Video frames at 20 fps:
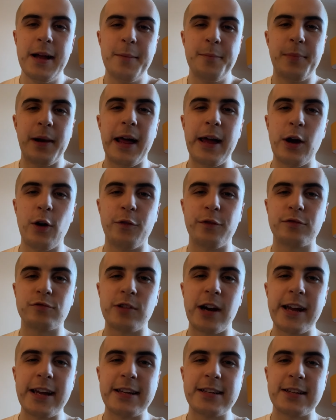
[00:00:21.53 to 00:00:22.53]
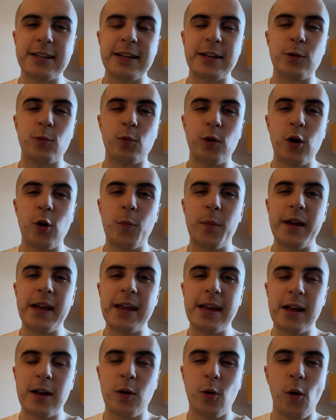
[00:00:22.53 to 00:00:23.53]
playoff race, and it will
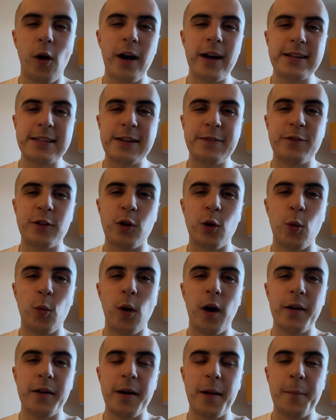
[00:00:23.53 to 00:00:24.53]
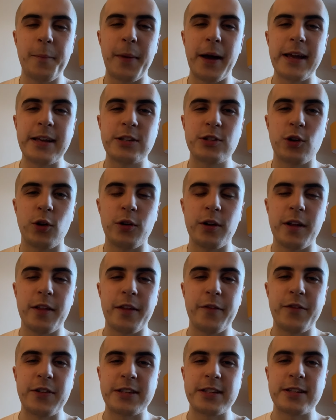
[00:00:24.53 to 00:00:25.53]
be quite a difficult one based on the
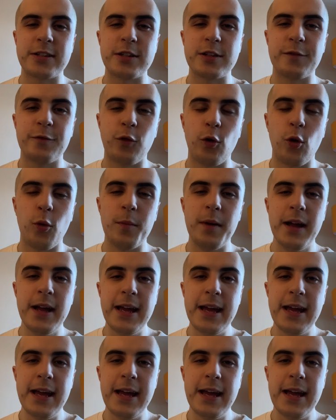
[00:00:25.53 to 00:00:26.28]
visitors' form